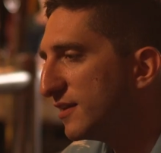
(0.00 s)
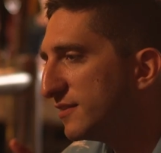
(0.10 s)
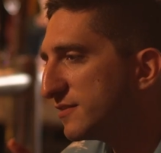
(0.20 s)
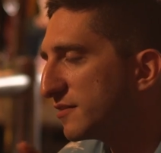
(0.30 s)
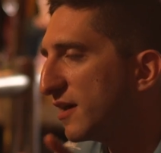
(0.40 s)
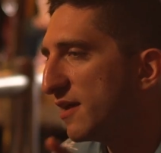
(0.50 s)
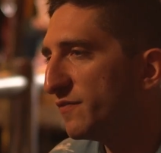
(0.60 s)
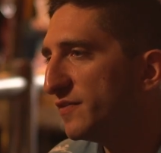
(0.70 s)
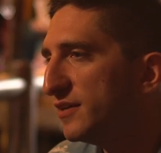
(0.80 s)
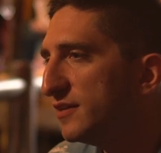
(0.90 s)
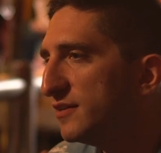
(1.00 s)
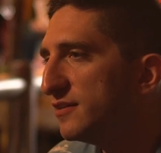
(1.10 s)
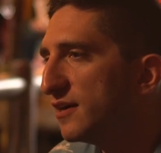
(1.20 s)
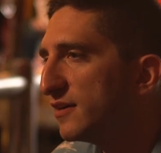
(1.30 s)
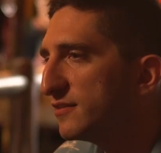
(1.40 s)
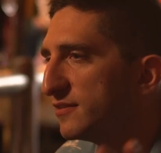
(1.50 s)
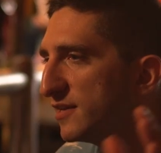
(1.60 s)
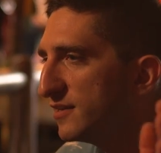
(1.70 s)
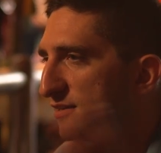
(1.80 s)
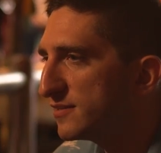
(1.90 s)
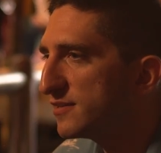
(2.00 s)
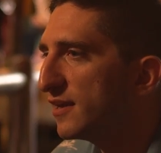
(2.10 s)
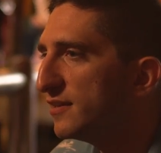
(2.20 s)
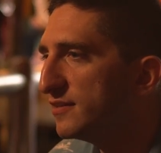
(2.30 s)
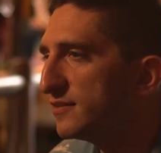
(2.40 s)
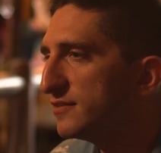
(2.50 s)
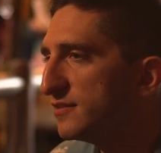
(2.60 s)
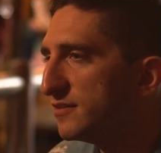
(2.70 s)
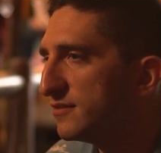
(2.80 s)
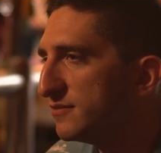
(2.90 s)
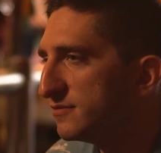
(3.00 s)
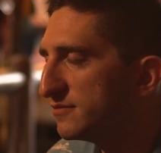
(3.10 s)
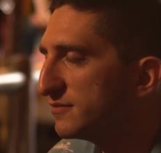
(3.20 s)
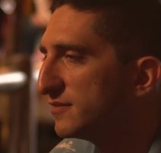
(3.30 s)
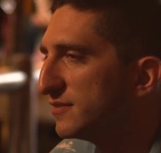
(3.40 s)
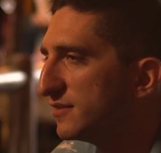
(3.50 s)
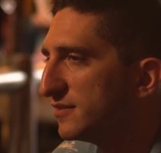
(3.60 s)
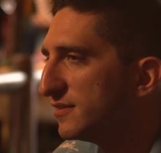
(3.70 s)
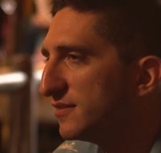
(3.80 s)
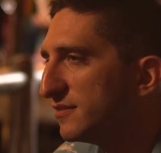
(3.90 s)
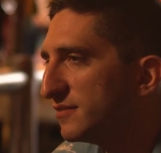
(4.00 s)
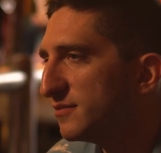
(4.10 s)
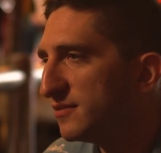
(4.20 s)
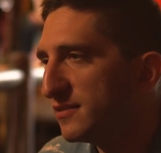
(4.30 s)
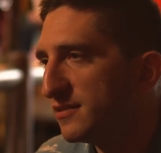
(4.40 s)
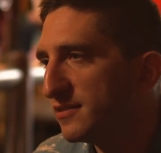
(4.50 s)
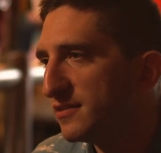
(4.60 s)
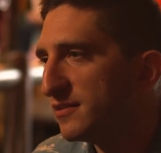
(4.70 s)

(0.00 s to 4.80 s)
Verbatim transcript: the Instagram feed on the dating site. You know. Mm-hmm.